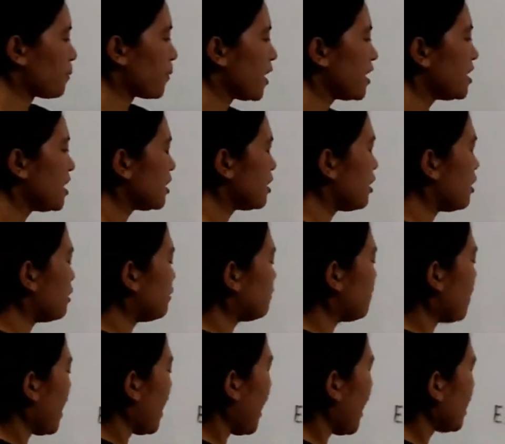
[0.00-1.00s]
the product
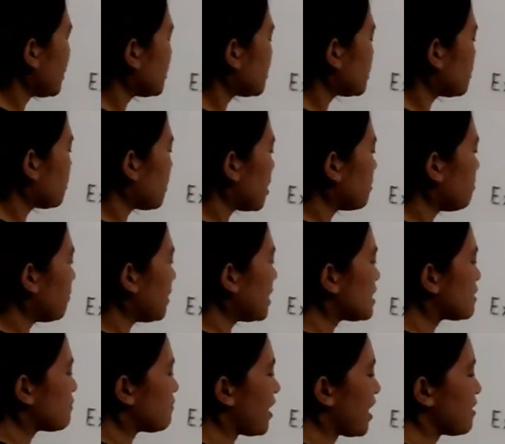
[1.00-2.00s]
of x squared
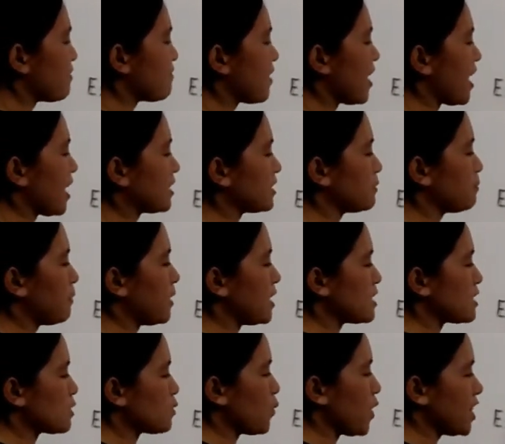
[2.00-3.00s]
plus 5x
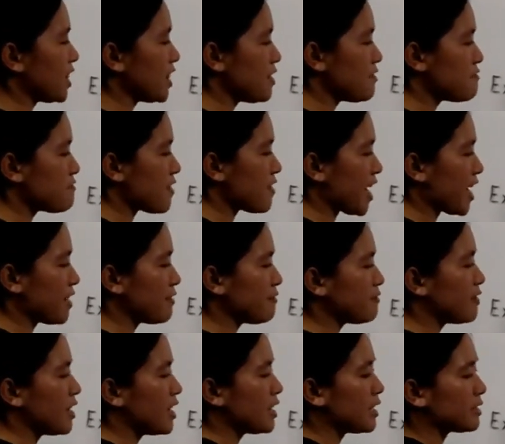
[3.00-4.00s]
plus
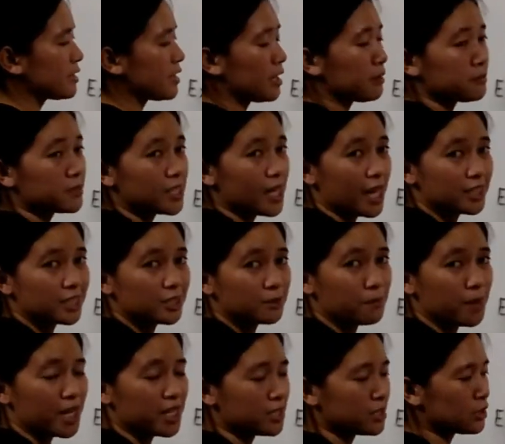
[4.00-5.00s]
25 times
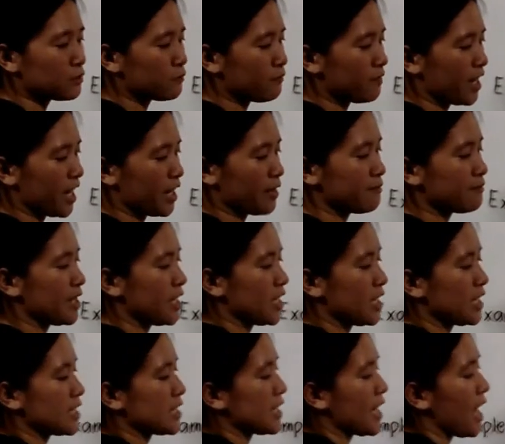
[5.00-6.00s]
x minus 5
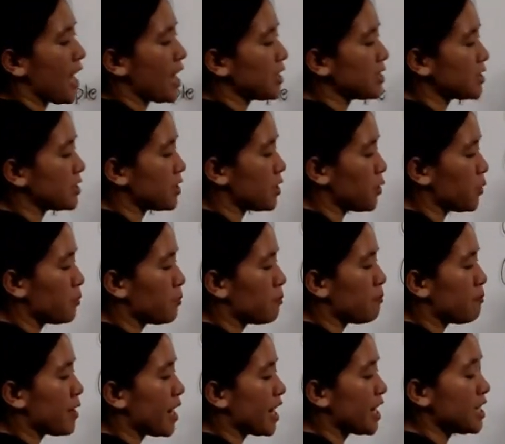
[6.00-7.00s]
is x
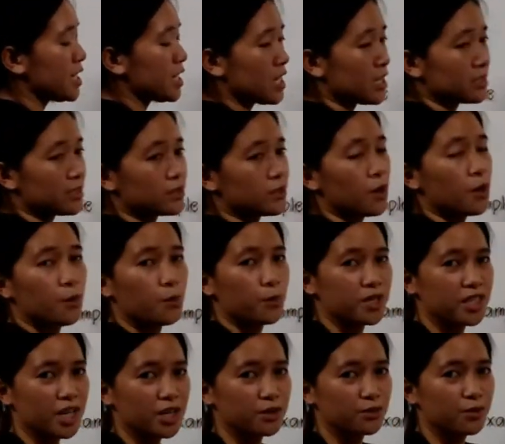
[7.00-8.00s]
cubed minus
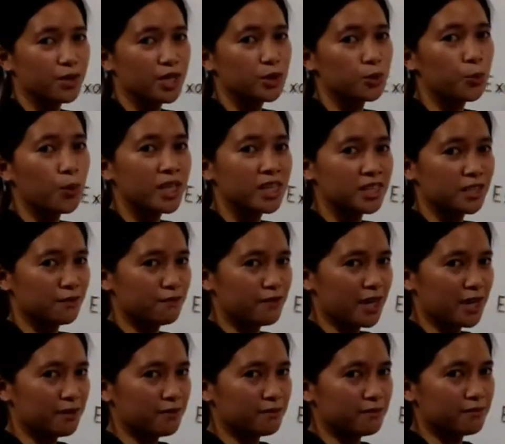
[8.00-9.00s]

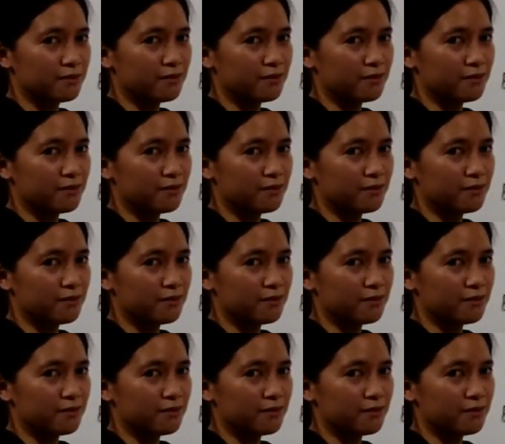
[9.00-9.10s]
125.